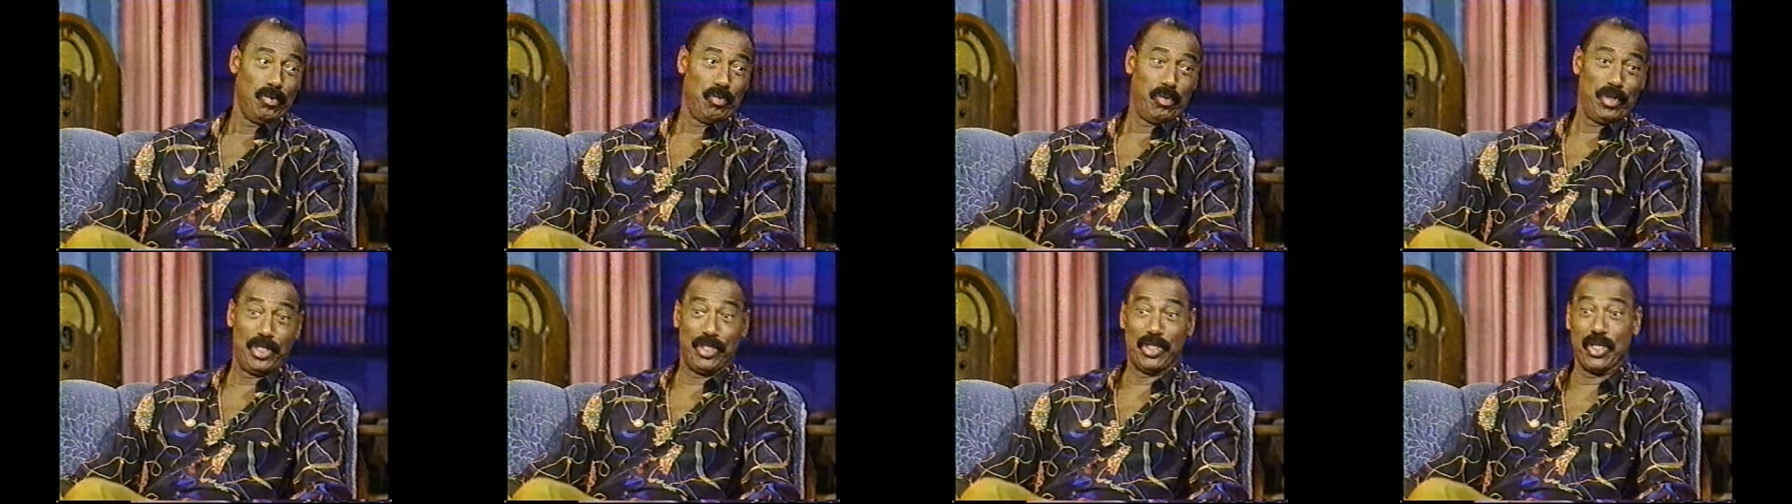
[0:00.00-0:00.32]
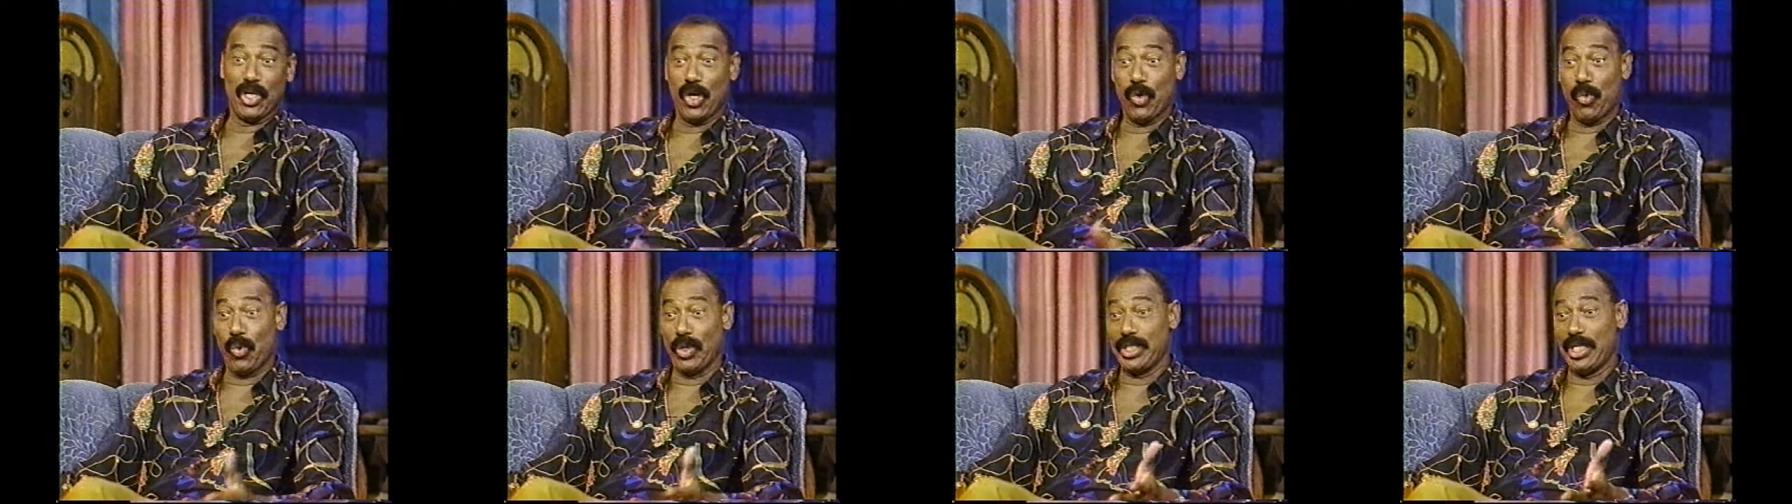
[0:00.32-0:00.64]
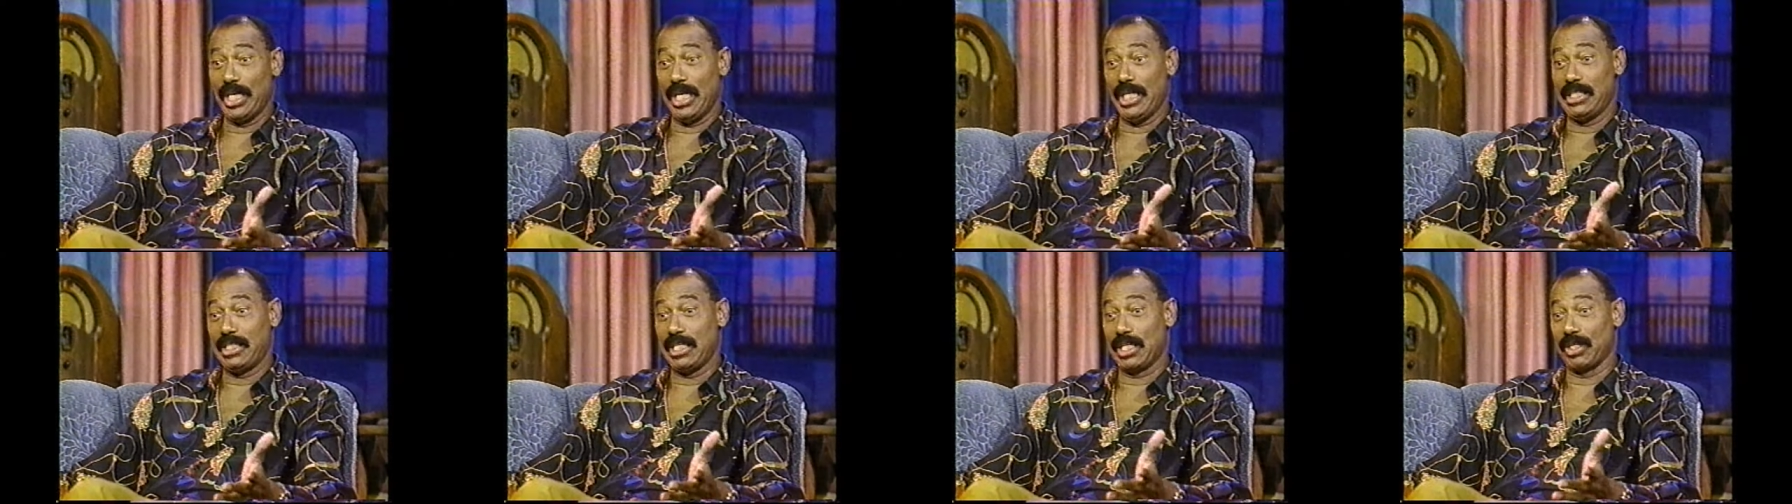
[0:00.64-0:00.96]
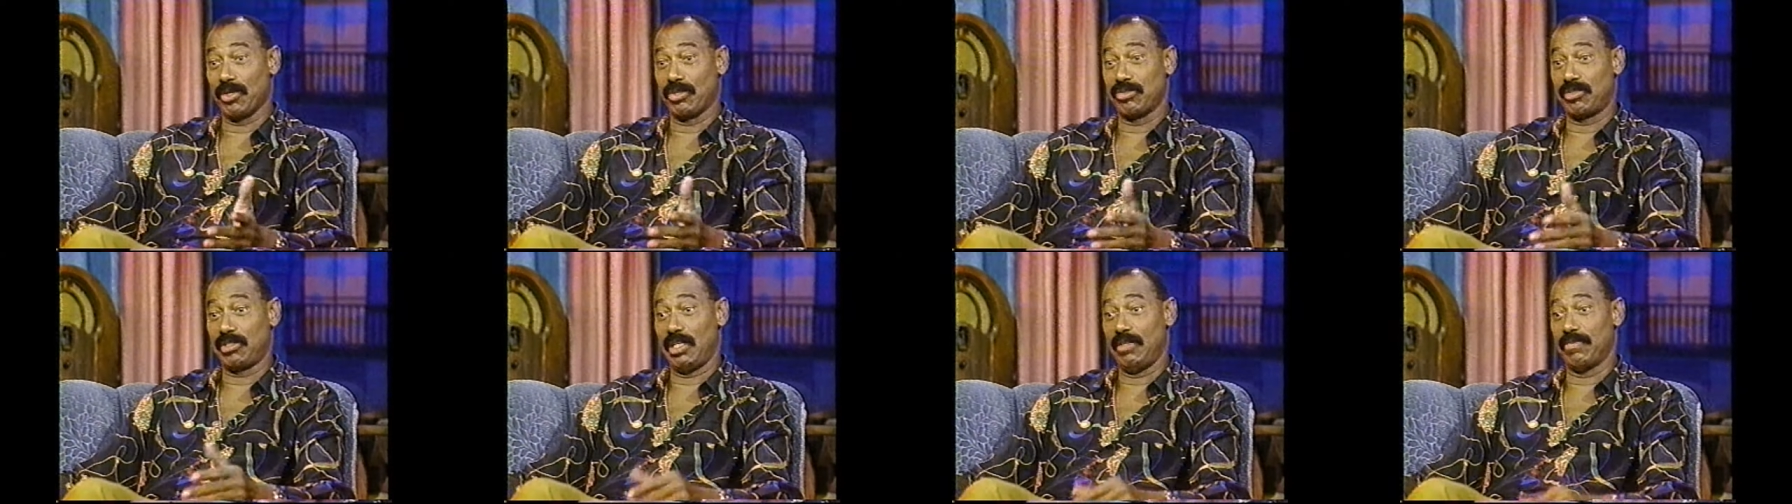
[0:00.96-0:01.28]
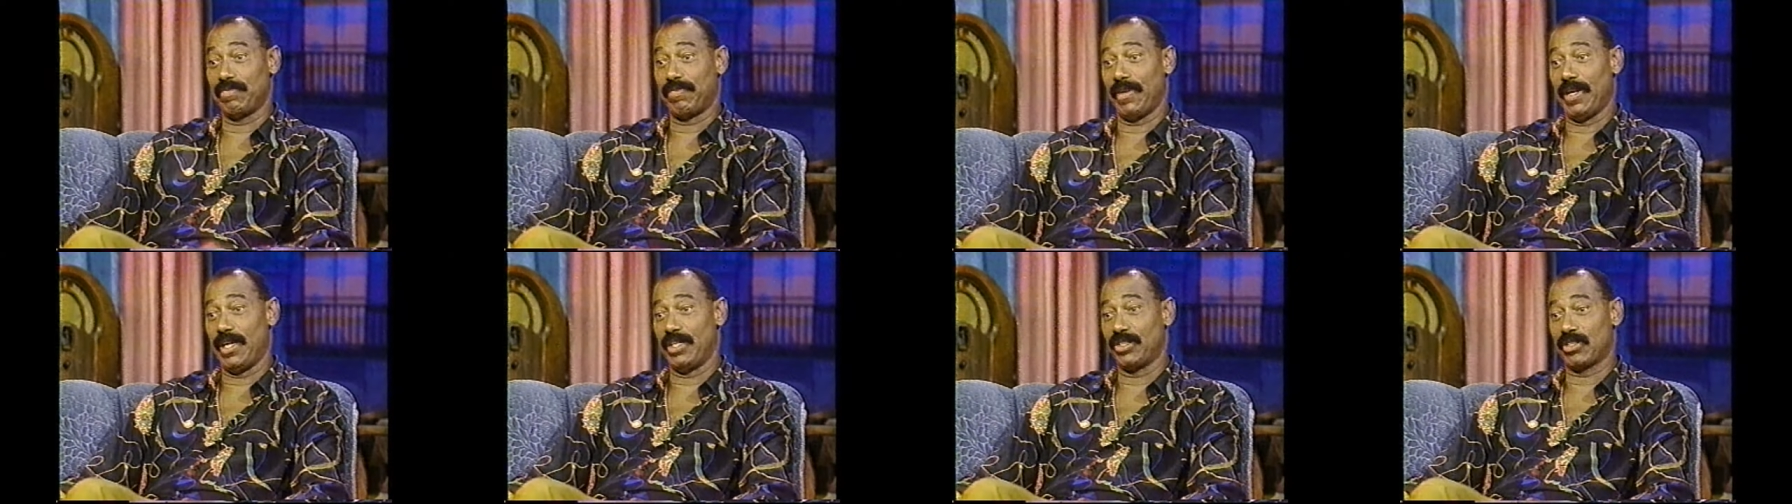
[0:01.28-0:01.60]
We know what he did on
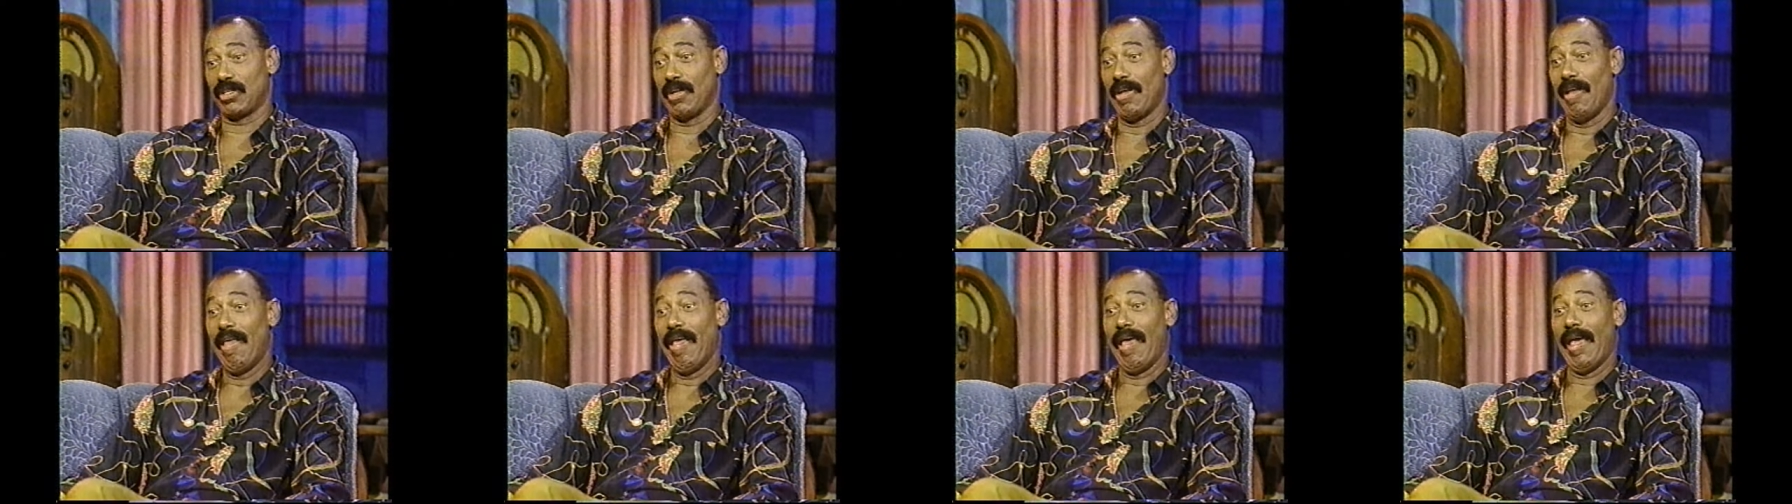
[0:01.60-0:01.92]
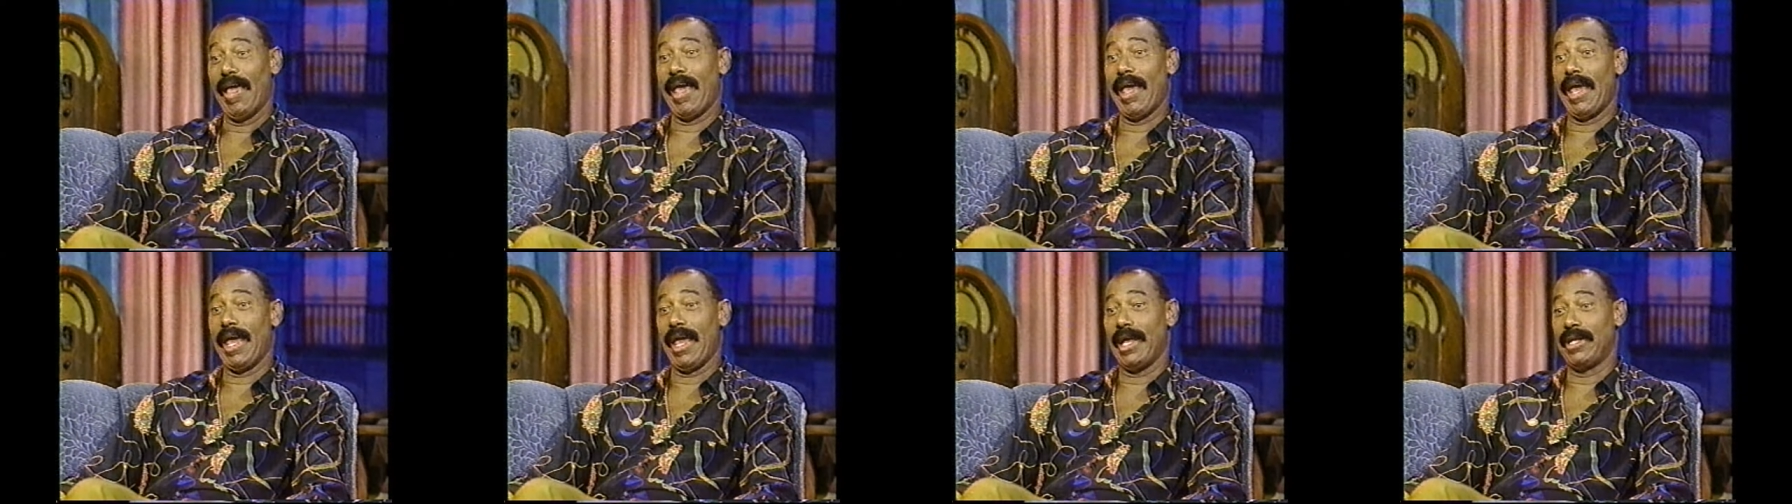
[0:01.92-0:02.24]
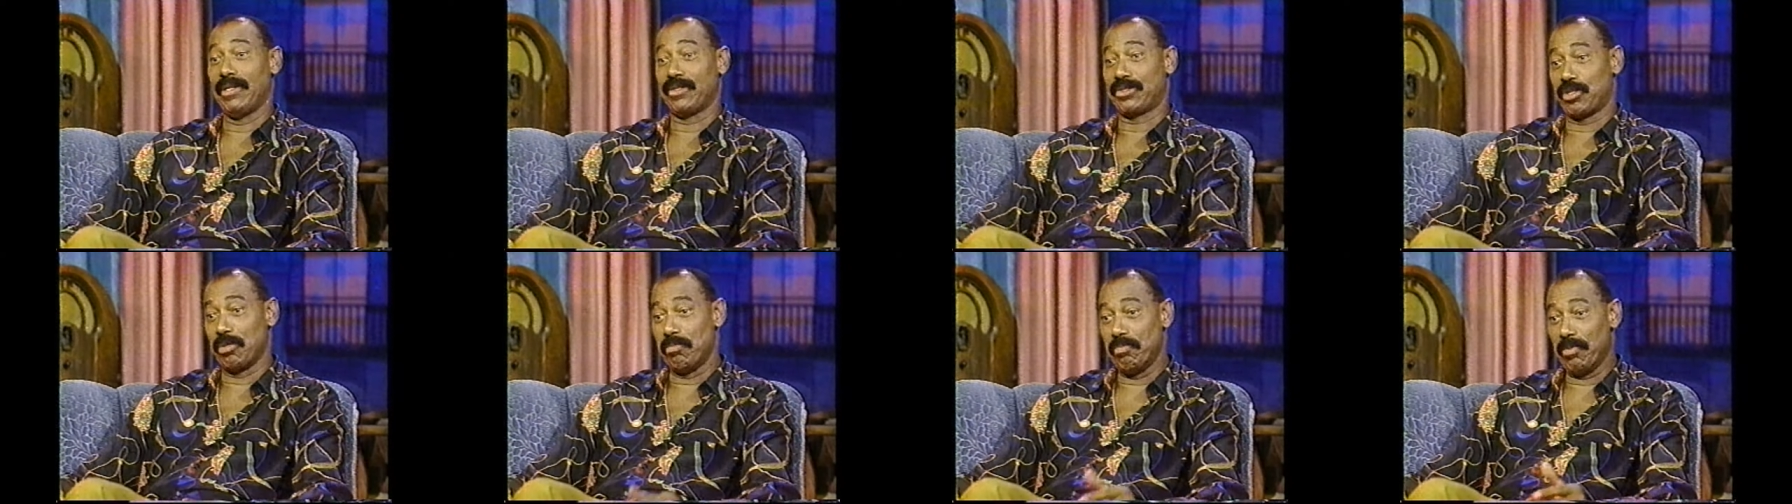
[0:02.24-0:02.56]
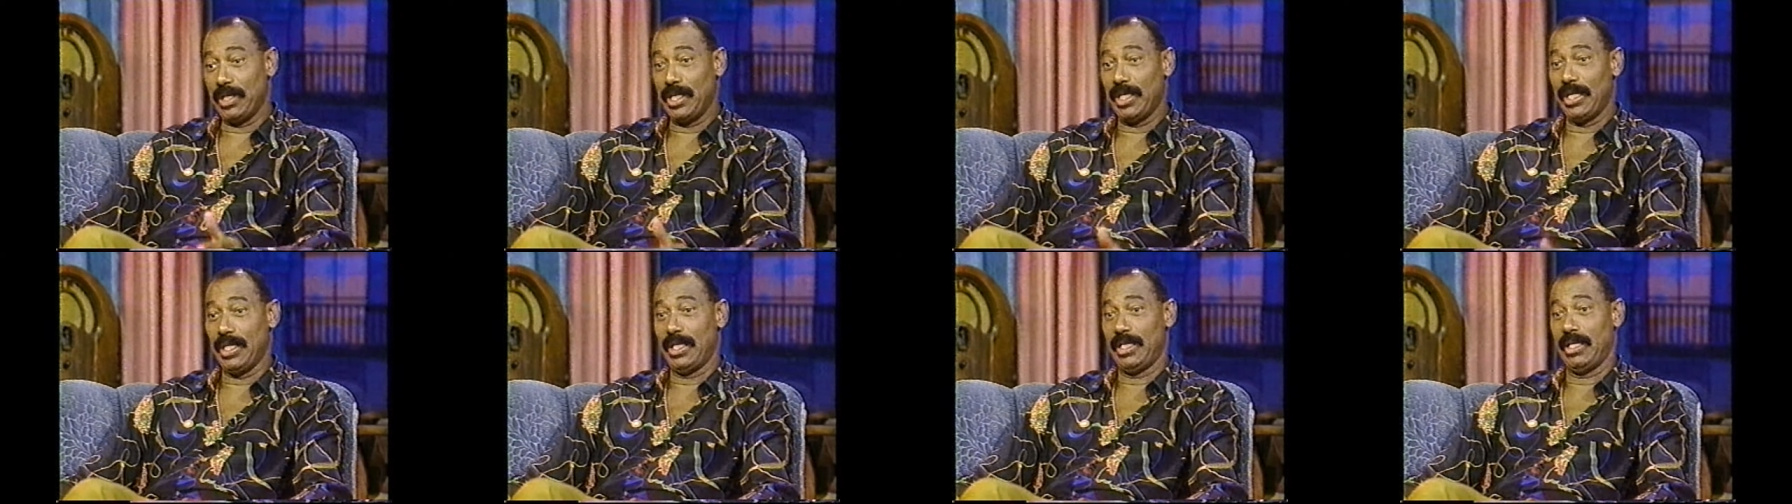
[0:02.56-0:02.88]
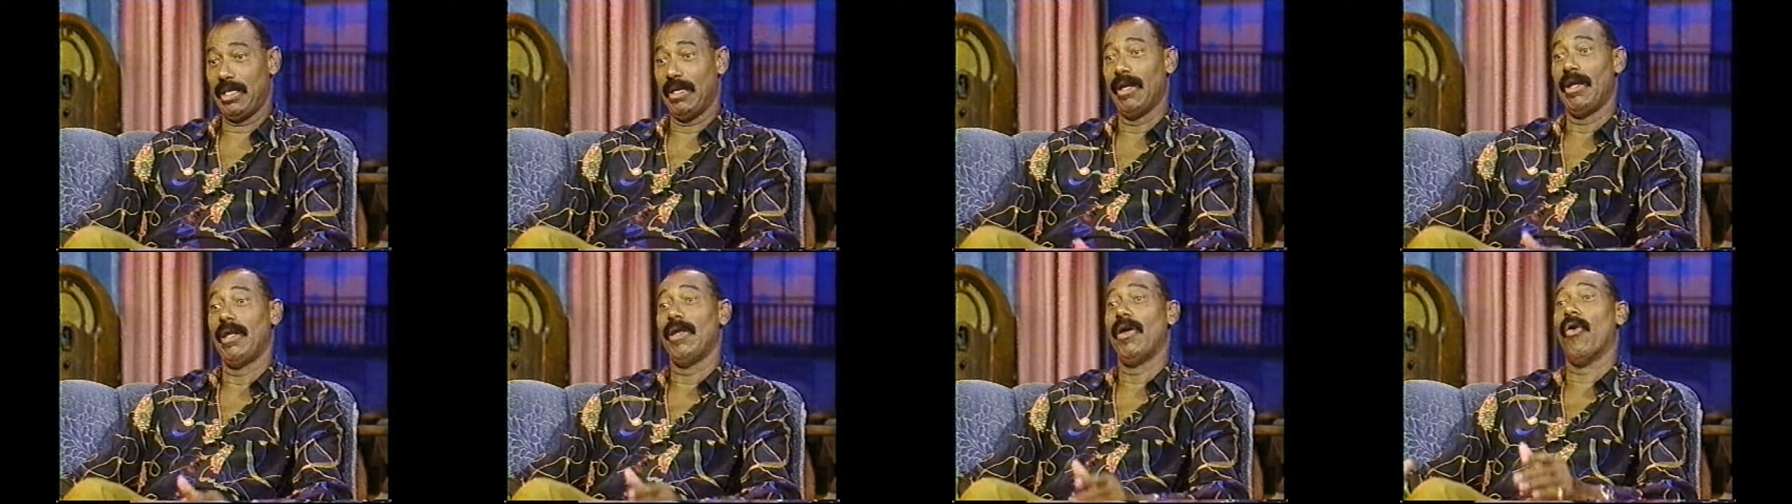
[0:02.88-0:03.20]
defense, and to
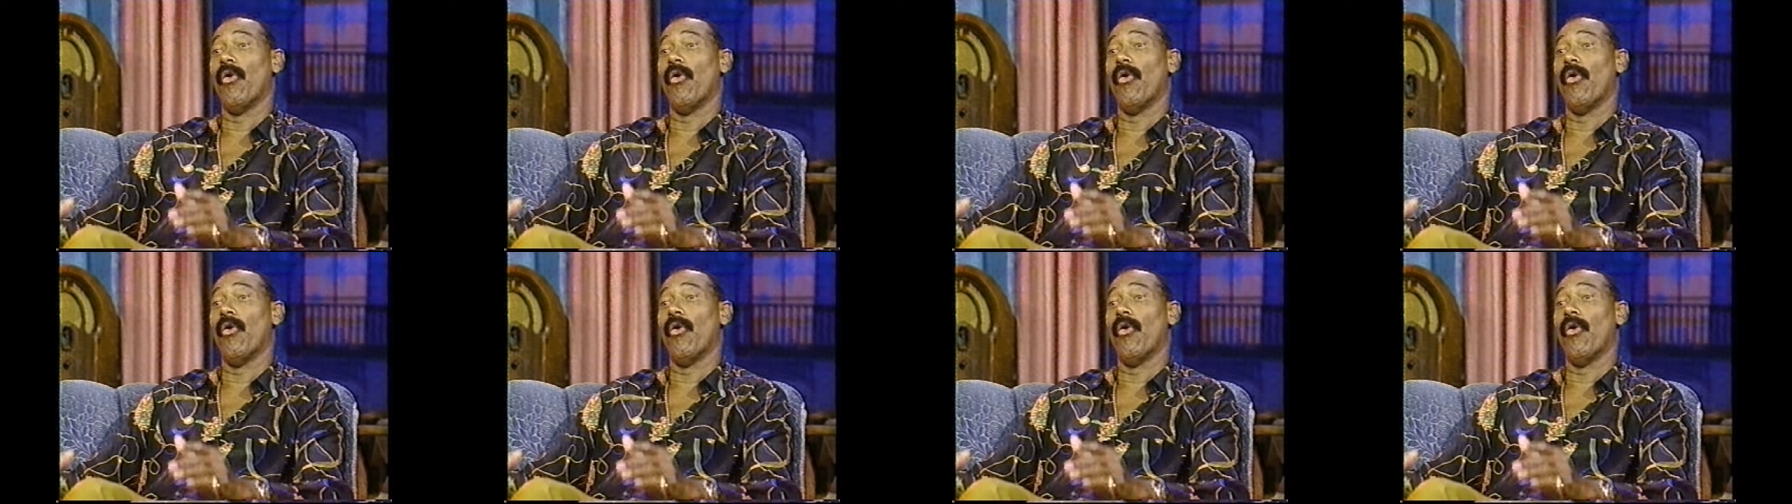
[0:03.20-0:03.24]
me,